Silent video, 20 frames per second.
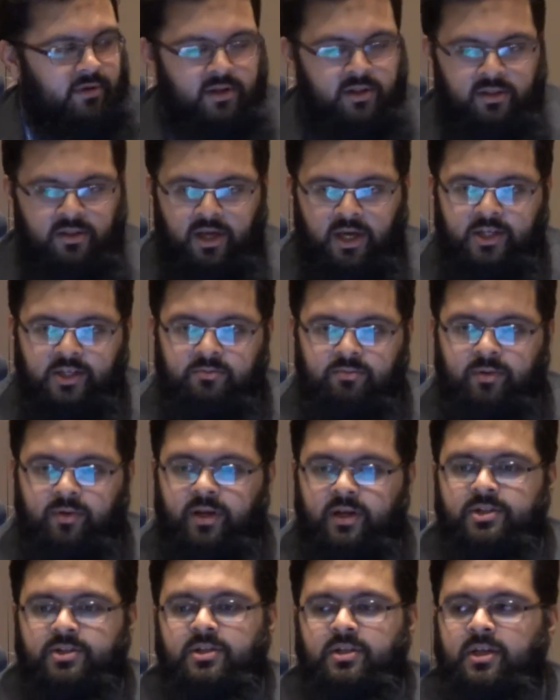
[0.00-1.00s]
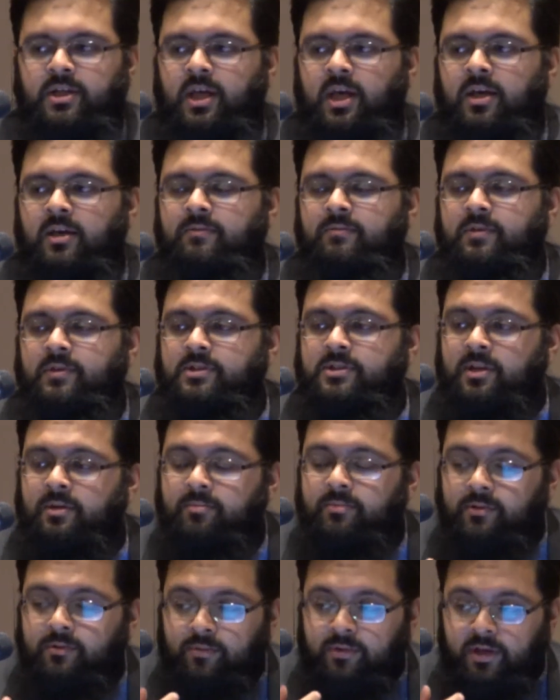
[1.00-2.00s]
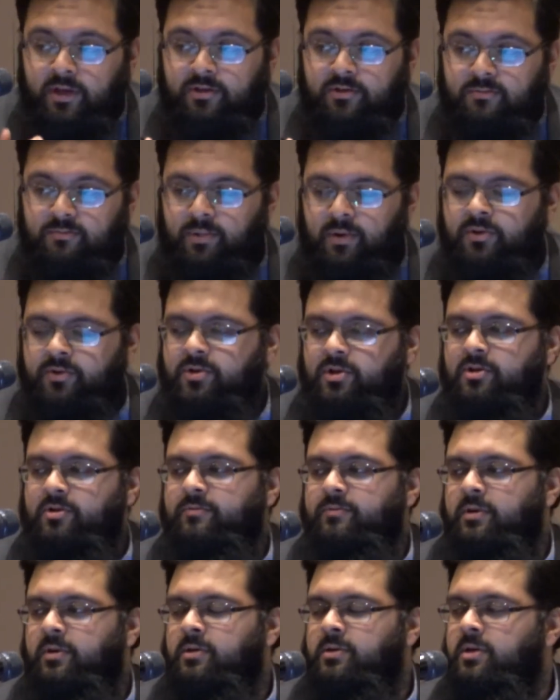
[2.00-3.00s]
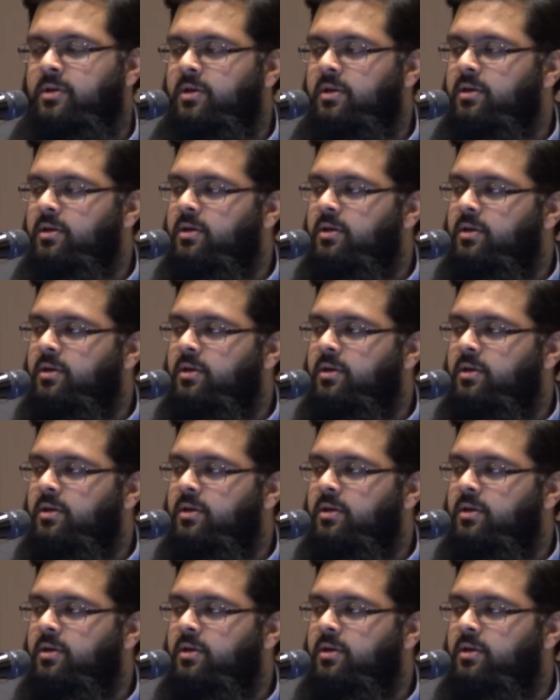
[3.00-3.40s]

right? The explanation he gave is something we need to ponder over